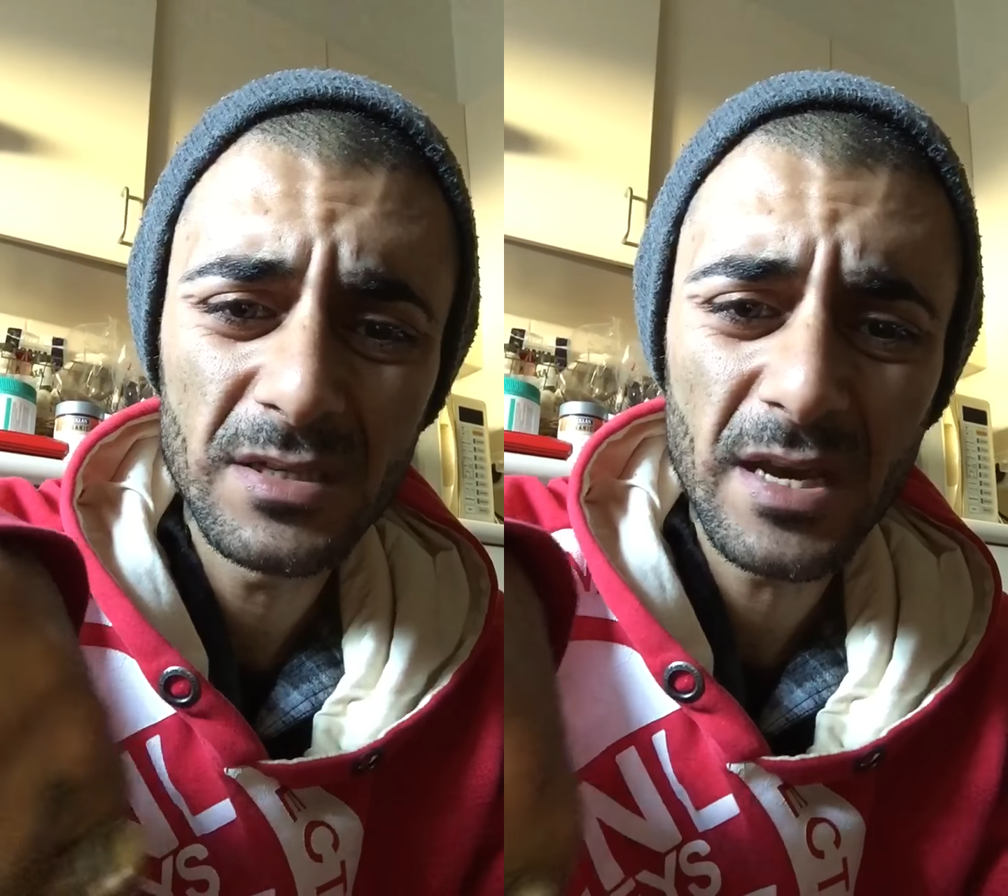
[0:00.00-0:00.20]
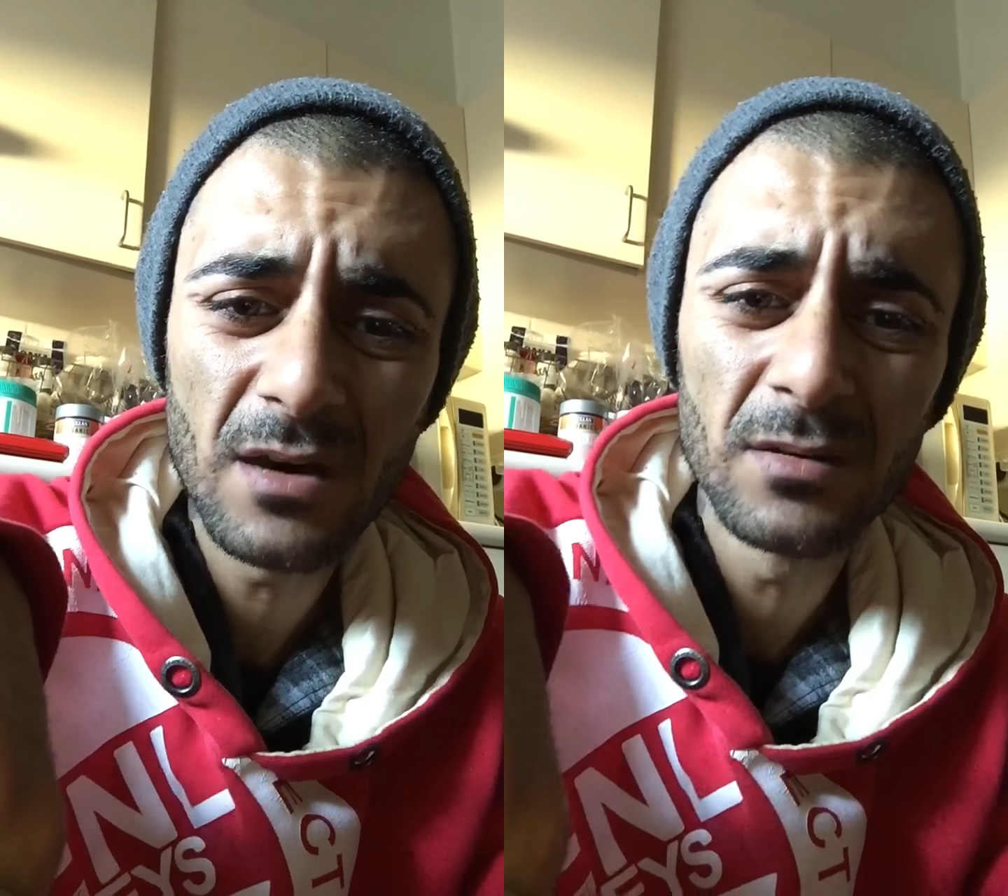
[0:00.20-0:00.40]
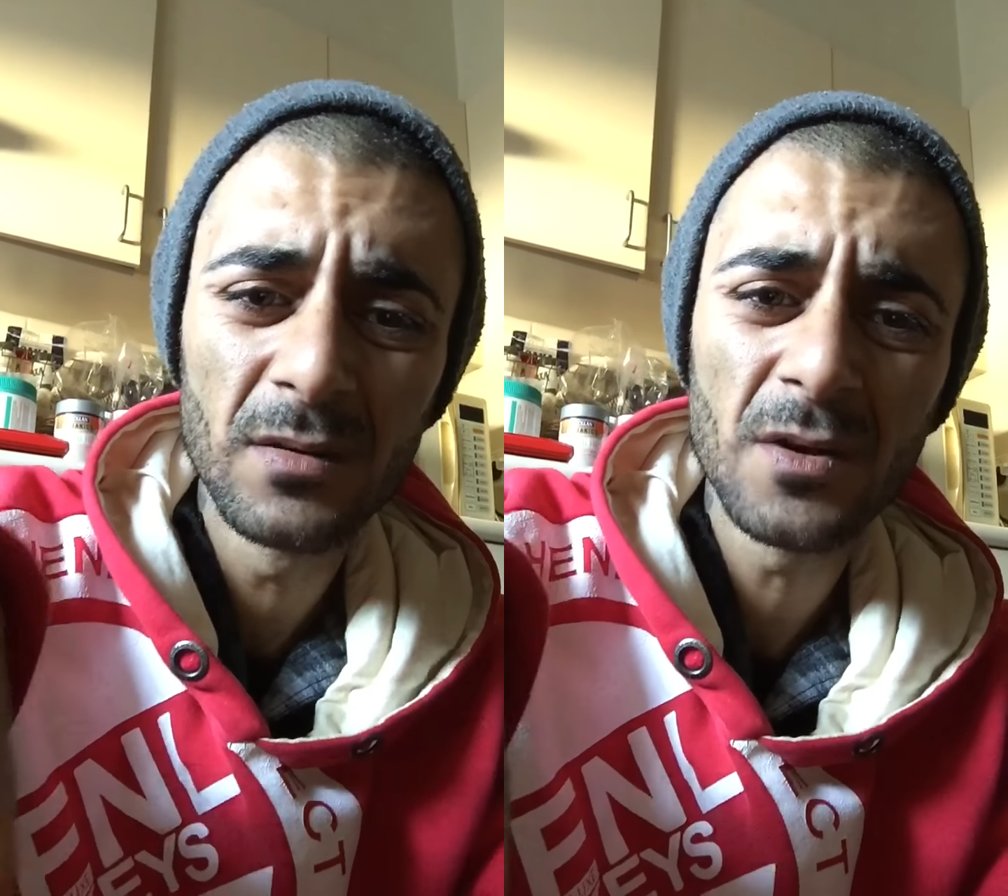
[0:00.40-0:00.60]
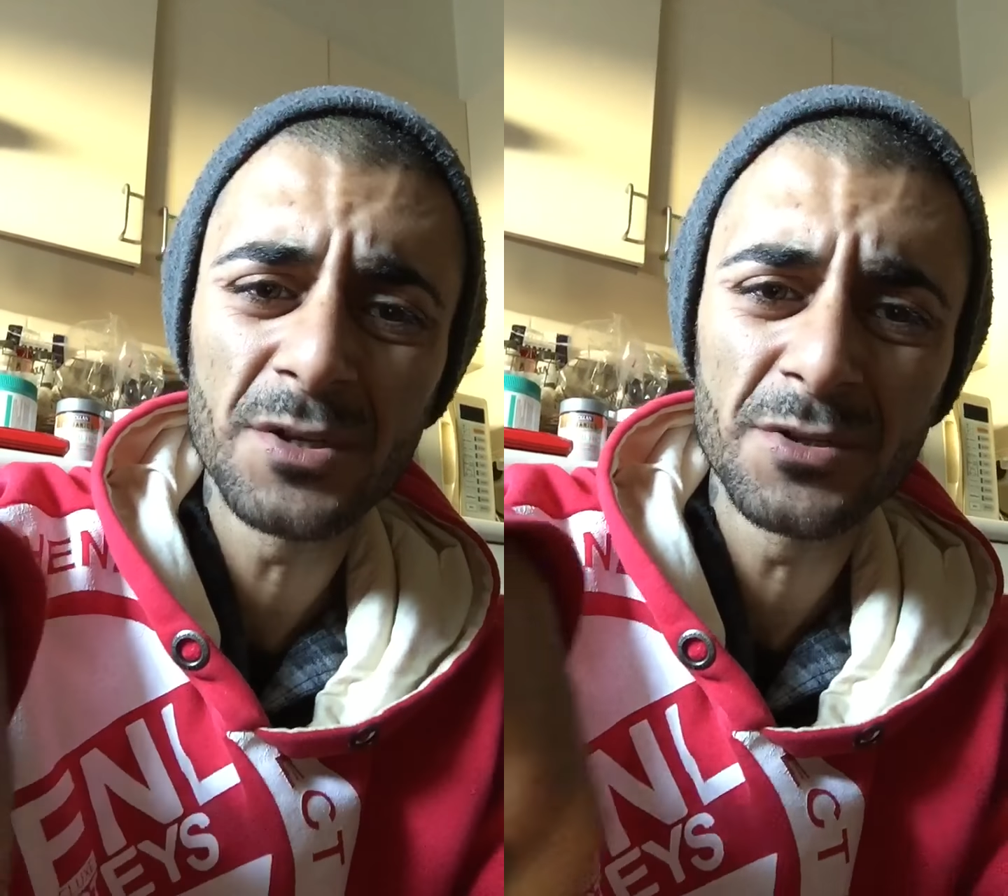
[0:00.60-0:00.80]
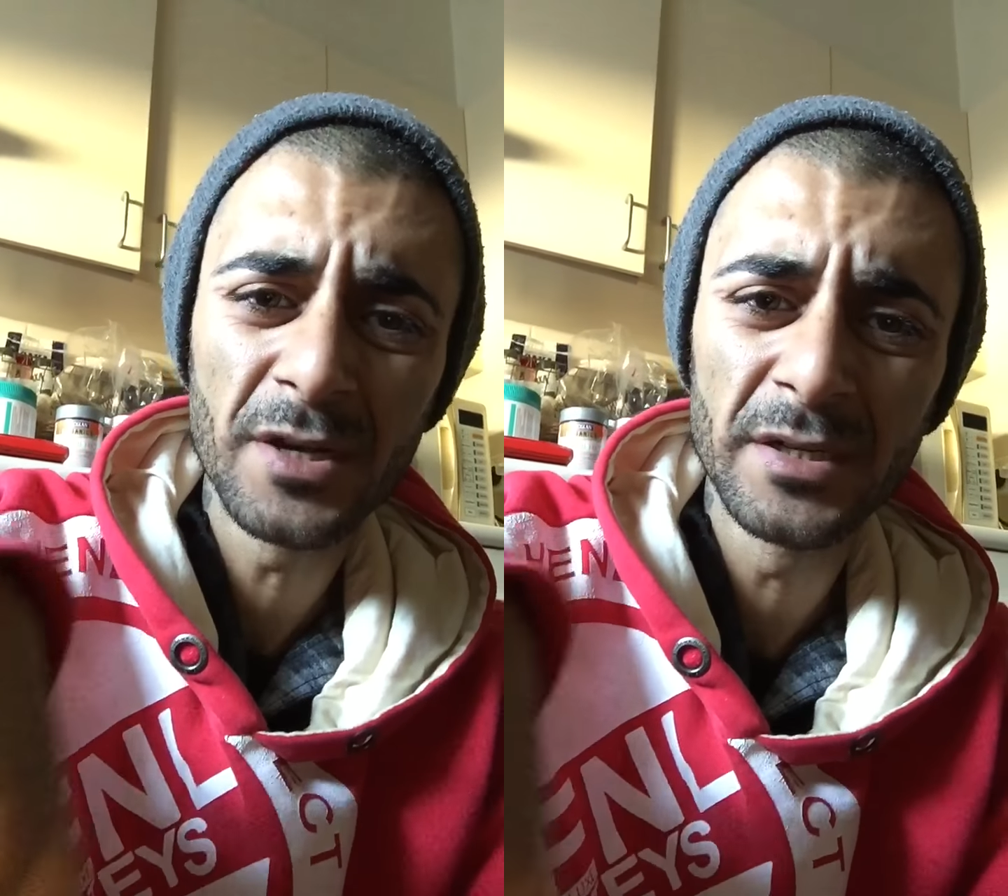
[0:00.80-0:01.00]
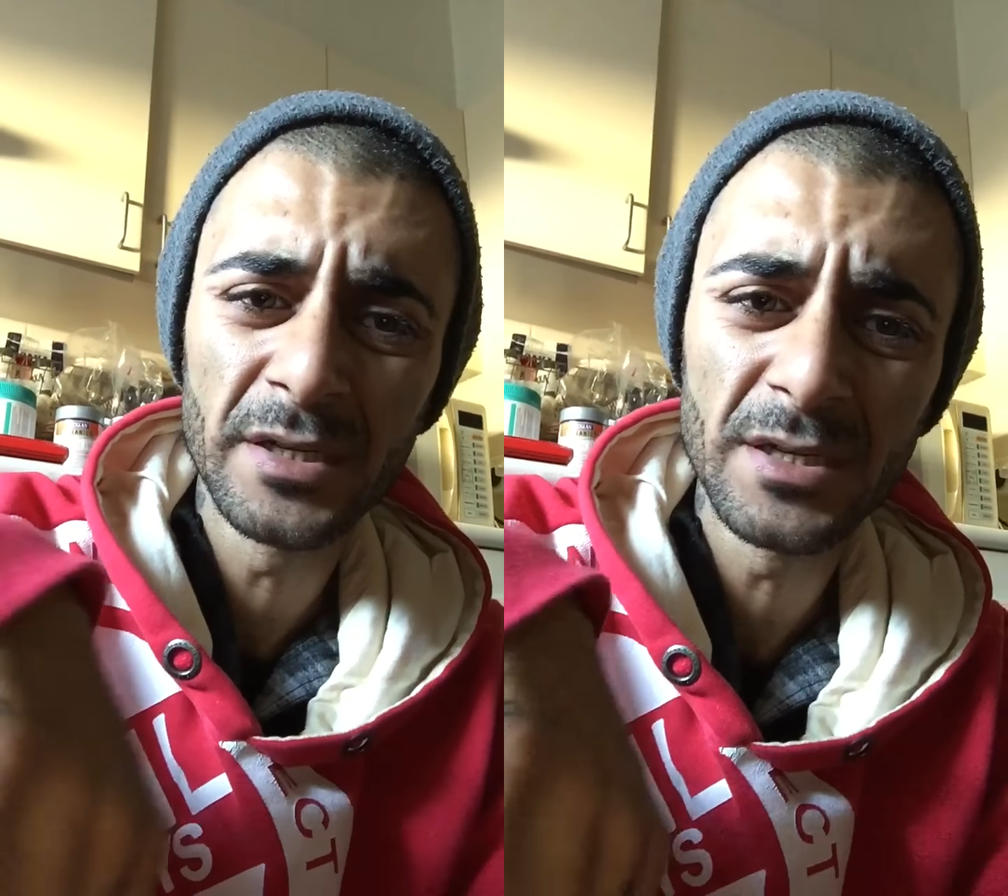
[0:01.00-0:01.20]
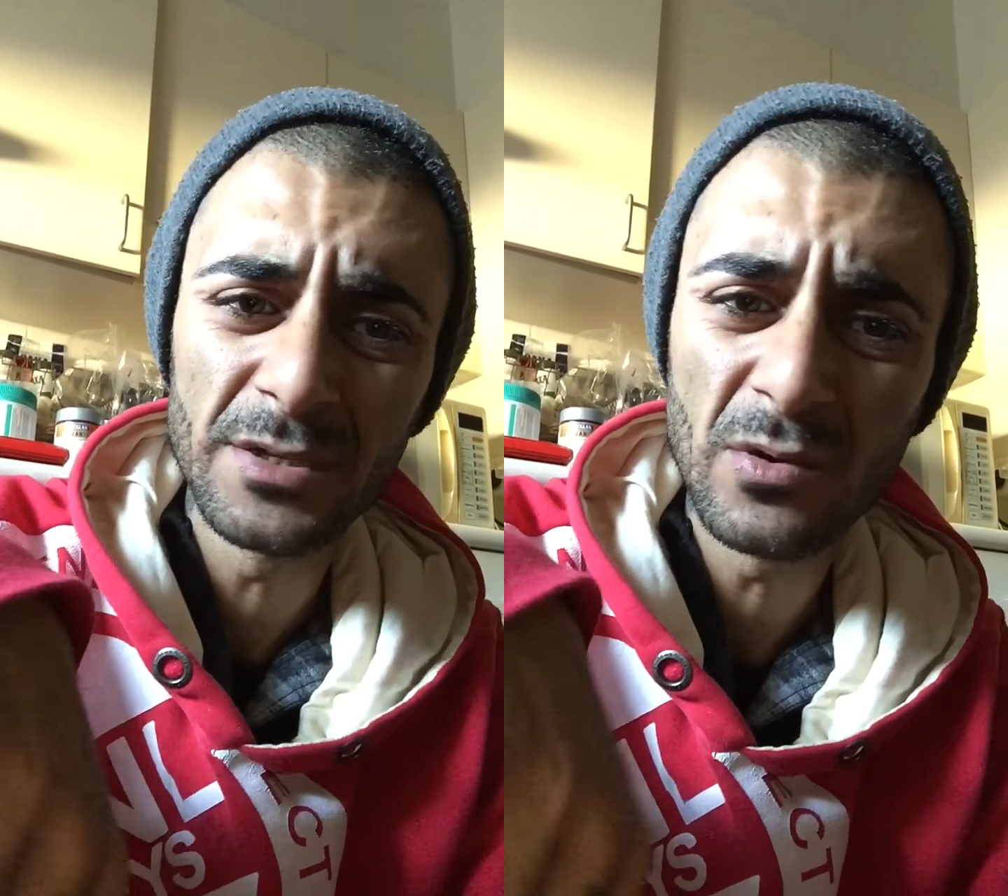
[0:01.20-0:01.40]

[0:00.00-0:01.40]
how Australia is.